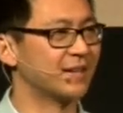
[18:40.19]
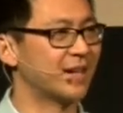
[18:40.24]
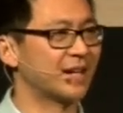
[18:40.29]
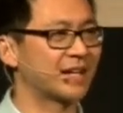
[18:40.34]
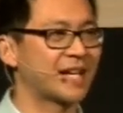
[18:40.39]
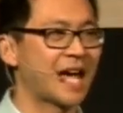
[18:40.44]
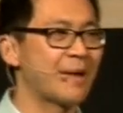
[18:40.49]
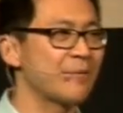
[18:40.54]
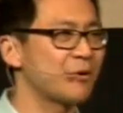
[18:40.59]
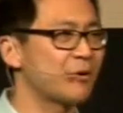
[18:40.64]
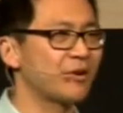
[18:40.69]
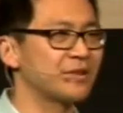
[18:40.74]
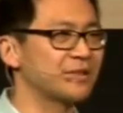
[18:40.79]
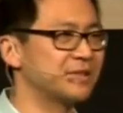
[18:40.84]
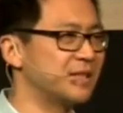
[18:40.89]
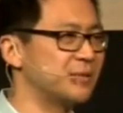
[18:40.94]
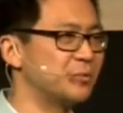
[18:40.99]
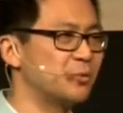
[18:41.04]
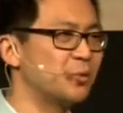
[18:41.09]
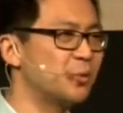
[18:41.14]
And I came across
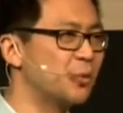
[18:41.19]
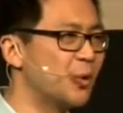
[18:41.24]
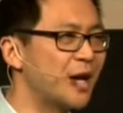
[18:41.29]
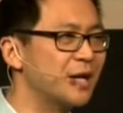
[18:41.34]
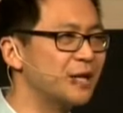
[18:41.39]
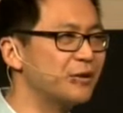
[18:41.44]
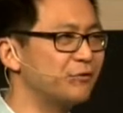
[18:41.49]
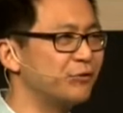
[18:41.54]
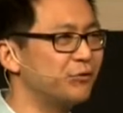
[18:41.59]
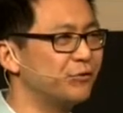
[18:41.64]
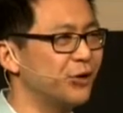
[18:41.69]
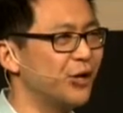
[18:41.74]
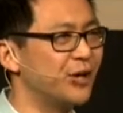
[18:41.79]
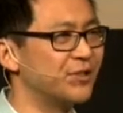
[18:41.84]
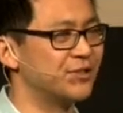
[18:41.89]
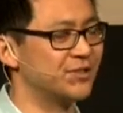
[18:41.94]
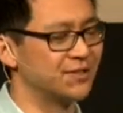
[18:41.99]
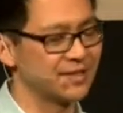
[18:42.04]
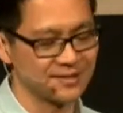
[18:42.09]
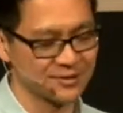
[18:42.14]
these wonderful
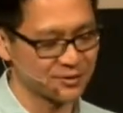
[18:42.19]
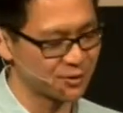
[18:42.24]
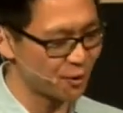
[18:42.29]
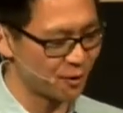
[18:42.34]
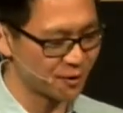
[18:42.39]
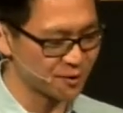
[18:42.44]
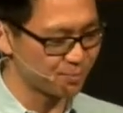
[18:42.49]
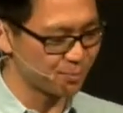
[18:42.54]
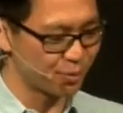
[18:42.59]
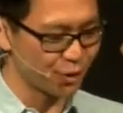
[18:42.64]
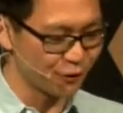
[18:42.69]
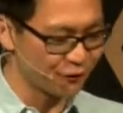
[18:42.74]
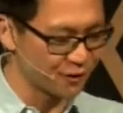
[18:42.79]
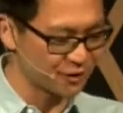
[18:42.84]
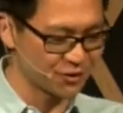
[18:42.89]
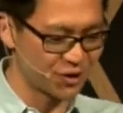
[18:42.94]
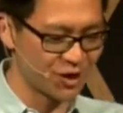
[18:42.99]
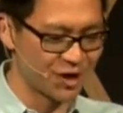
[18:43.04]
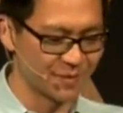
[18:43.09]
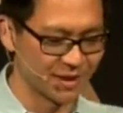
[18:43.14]
verses. This is God's
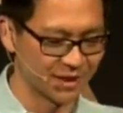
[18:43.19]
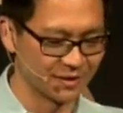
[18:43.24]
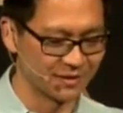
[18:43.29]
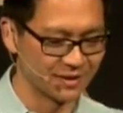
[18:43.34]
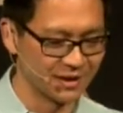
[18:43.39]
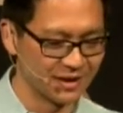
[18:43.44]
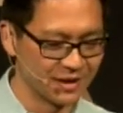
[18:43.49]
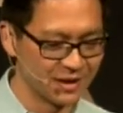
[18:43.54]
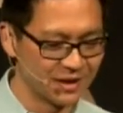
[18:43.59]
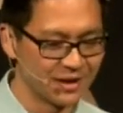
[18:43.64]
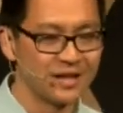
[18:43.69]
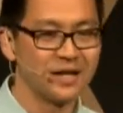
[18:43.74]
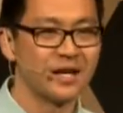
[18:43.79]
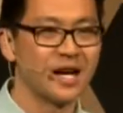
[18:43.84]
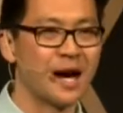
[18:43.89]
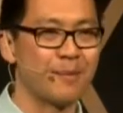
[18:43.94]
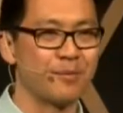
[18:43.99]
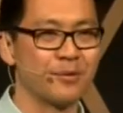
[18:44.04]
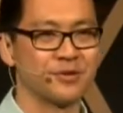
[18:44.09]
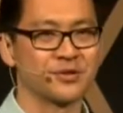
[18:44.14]
perfect timing.
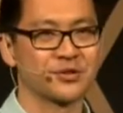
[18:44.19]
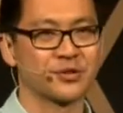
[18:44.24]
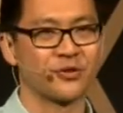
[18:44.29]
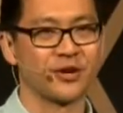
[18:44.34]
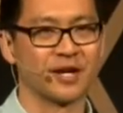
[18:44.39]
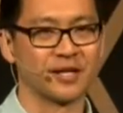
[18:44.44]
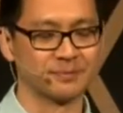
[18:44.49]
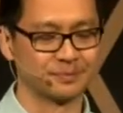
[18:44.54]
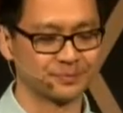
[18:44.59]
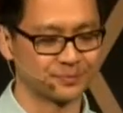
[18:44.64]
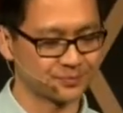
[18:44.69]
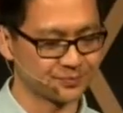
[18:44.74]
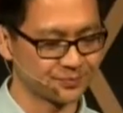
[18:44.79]
Up on the screen.